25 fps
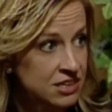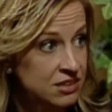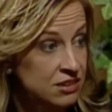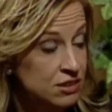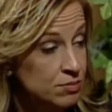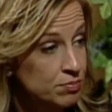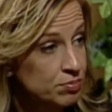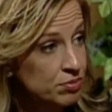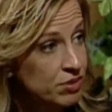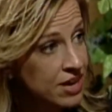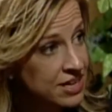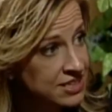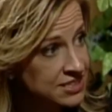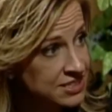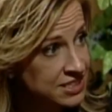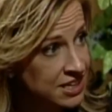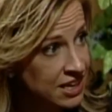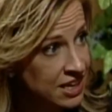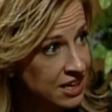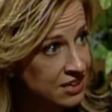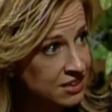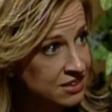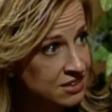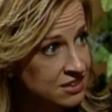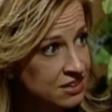in the
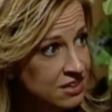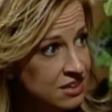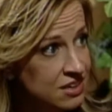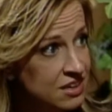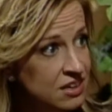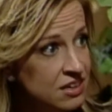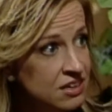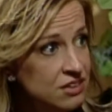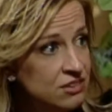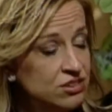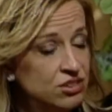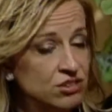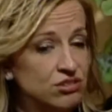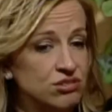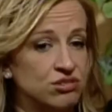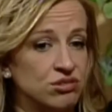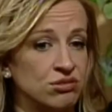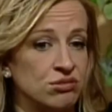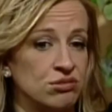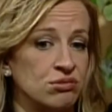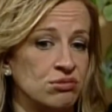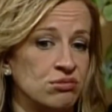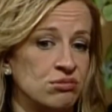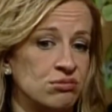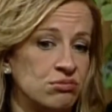present to
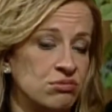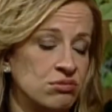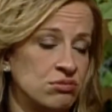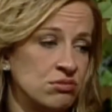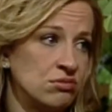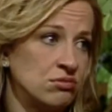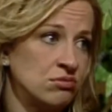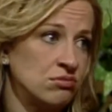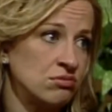do